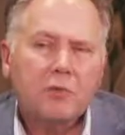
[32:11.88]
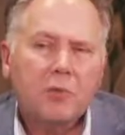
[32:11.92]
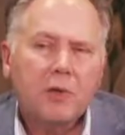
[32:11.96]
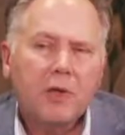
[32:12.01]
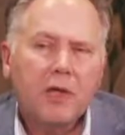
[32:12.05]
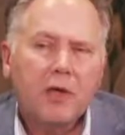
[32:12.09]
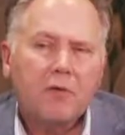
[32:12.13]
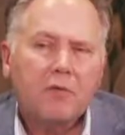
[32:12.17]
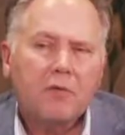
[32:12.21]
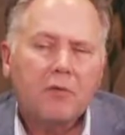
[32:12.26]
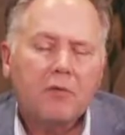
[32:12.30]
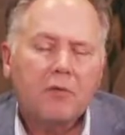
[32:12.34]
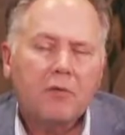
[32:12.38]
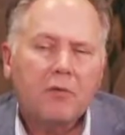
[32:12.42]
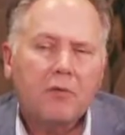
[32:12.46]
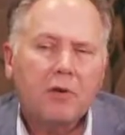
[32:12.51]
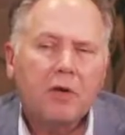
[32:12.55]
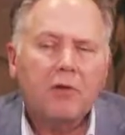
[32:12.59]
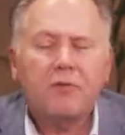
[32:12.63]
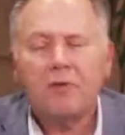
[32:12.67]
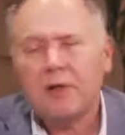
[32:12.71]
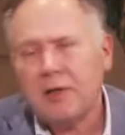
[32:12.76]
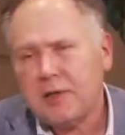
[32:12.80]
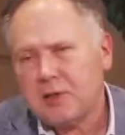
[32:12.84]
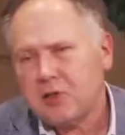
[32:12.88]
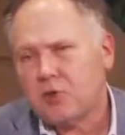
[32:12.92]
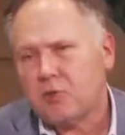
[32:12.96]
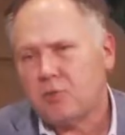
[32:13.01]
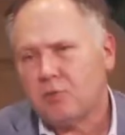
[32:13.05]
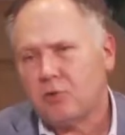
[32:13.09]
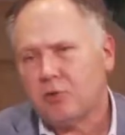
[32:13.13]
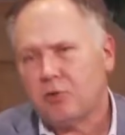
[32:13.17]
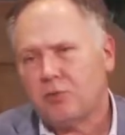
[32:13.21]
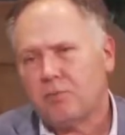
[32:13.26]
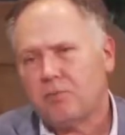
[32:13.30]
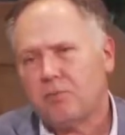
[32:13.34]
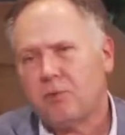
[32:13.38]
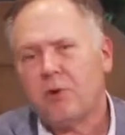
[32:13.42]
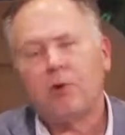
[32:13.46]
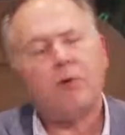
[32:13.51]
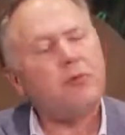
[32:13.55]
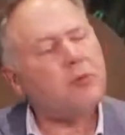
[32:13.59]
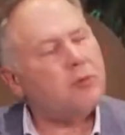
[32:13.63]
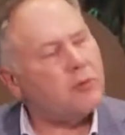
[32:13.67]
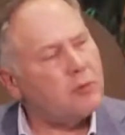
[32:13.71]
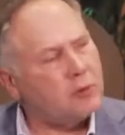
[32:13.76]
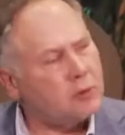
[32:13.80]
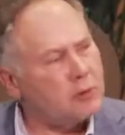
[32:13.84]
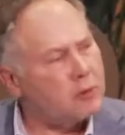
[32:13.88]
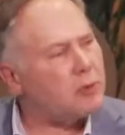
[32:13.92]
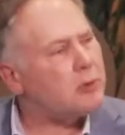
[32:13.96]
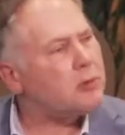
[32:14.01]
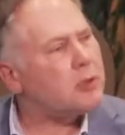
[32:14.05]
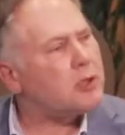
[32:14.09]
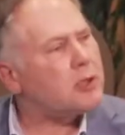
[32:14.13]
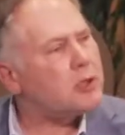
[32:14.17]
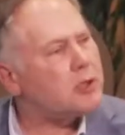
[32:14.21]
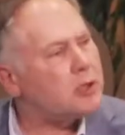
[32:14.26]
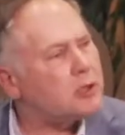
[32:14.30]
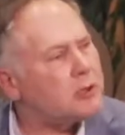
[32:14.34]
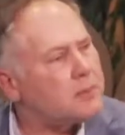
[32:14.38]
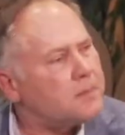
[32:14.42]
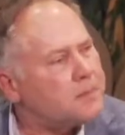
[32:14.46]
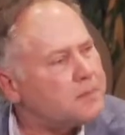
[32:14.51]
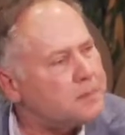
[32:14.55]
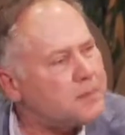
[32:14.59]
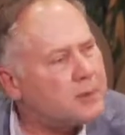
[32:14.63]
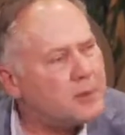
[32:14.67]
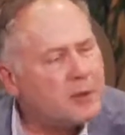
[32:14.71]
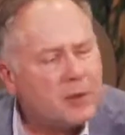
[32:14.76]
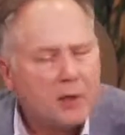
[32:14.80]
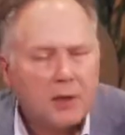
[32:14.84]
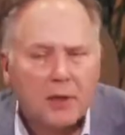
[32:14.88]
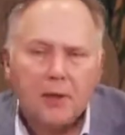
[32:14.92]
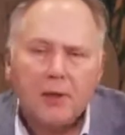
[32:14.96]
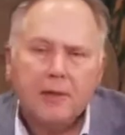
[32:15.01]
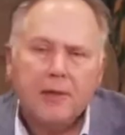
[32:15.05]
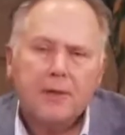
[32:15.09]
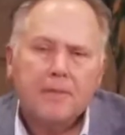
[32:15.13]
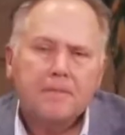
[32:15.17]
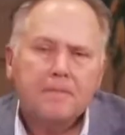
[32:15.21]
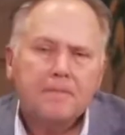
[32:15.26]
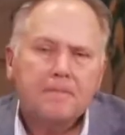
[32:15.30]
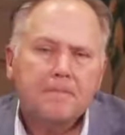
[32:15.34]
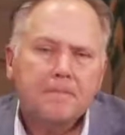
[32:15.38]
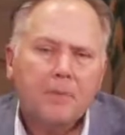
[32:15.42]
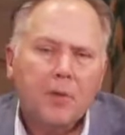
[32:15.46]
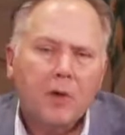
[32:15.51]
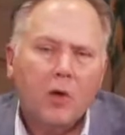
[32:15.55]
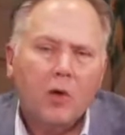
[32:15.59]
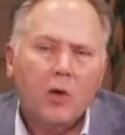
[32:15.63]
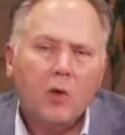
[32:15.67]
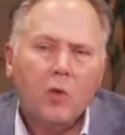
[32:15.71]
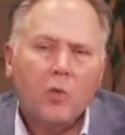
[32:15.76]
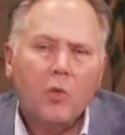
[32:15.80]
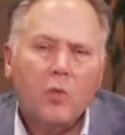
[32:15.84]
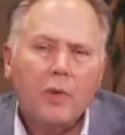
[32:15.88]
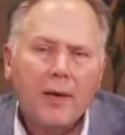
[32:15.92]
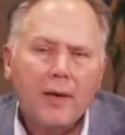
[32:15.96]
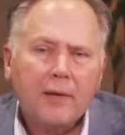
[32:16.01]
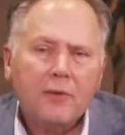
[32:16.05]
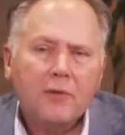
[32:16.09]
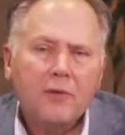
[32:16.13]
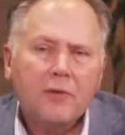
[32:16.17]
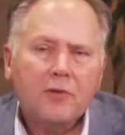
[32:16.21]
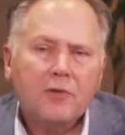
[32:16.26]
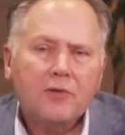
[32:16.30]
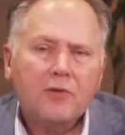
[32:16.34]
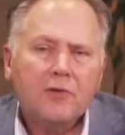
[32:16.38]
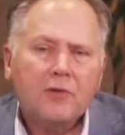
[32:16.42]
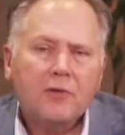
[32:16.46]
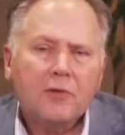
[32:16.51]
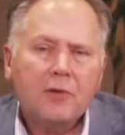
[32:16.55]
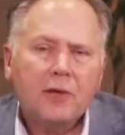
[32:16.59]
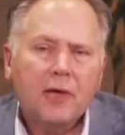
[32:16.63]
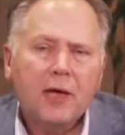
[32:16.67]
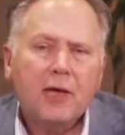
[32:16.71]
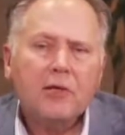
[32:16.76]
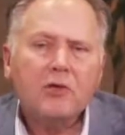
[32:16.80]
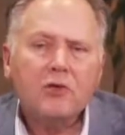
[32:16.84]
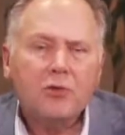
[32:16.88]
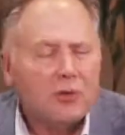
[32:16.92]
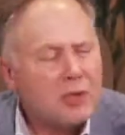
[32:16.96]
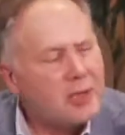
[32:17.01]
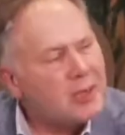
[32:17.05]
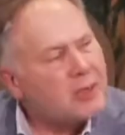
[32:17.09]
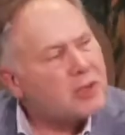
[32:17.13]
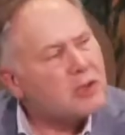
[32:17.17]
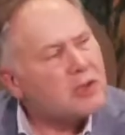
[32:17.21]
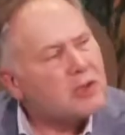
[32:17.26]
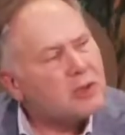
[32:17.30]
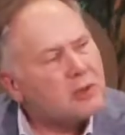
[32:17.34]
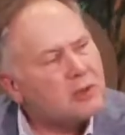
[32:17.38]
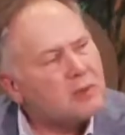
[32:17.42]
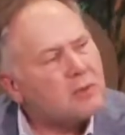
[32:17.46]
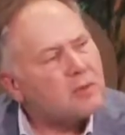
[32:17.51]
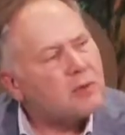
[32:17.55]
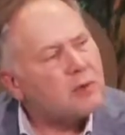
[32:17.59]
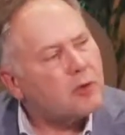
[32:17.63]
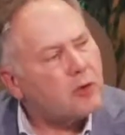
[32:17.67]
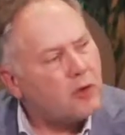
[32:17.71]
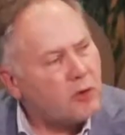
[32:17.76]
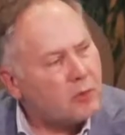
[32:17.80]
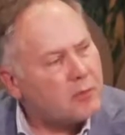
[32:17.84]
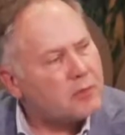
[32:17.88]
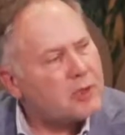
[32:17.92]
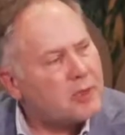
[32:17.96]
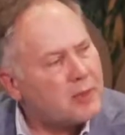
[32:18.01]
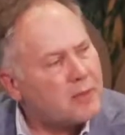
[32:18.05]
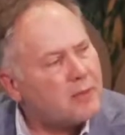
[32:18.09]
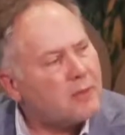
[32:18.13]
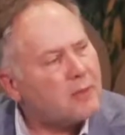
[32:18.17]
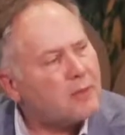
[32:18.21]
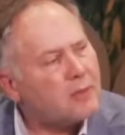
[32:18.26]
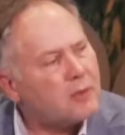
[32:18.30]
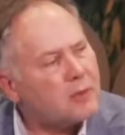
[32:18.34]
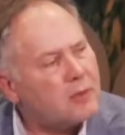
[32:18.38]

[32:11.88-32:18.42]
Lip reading: would be, if I listen to both your stories, where does education comes in?